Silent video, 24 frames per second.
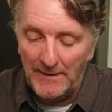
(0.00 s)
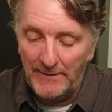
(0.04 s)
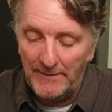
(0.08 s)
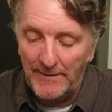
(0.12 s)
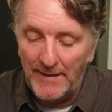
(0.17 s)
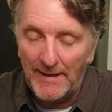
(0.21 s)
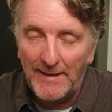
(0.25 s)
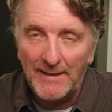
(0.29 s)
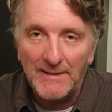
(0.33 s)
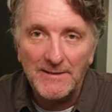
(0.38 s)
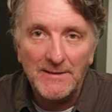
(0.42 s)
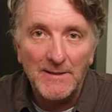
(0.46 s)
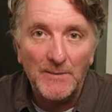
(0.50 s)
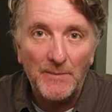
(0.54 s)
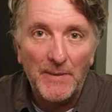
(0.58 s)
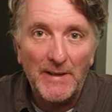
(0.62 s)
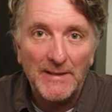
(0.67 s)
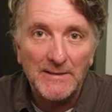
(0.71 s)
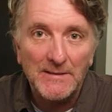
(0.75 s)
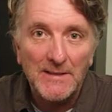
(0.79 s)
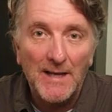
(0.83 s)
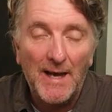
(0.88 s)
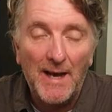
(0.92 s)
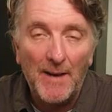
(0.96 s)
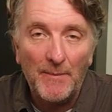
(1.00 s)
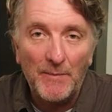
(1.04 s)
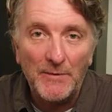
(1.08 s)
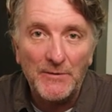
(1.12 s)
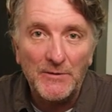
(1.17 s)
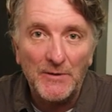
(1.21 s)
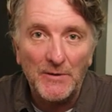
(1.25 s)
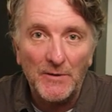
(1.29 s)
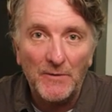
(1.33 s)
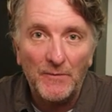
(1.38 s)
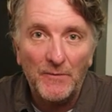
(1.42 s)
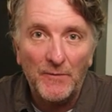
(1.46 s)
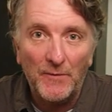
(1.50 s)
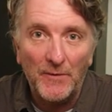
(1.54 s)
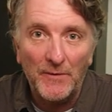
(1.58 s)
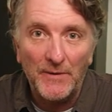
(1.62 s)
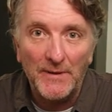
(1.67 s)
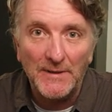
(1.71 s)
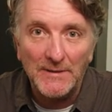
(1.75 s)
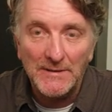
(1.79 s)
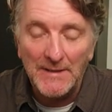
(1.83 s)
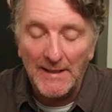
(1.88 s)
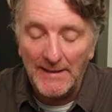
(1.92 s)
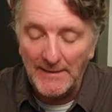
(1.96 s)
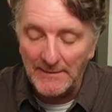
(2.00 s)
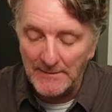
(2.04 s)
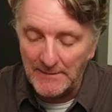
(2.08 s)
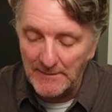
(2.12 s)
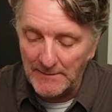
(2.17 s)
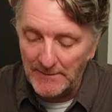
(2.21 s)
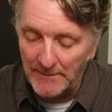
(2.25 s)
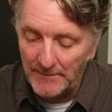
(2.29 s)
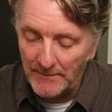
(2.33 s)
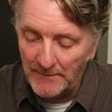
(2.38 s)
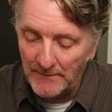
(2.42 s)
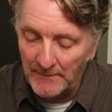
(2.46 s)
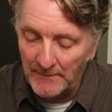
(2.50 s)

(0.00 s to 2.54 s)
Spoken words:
That is the best aperture for this lens.